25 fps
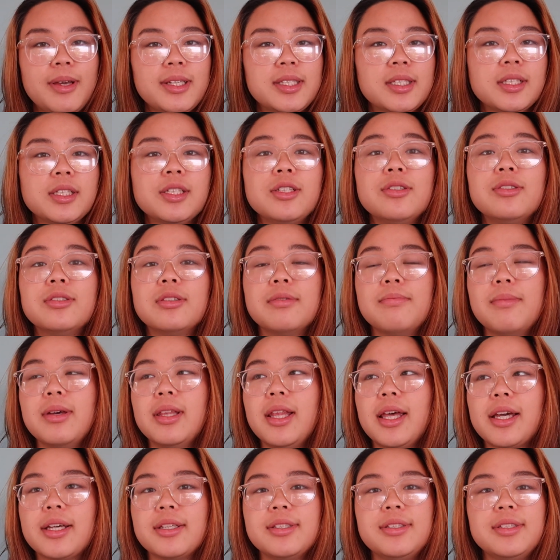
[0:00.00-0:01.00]
basically you
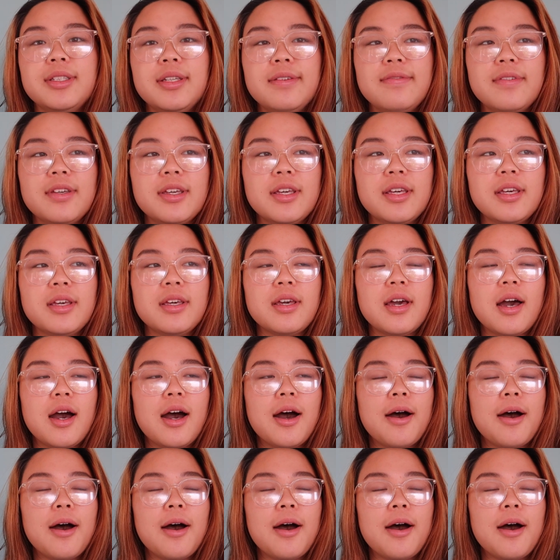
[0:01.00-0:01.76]
submit like a CV,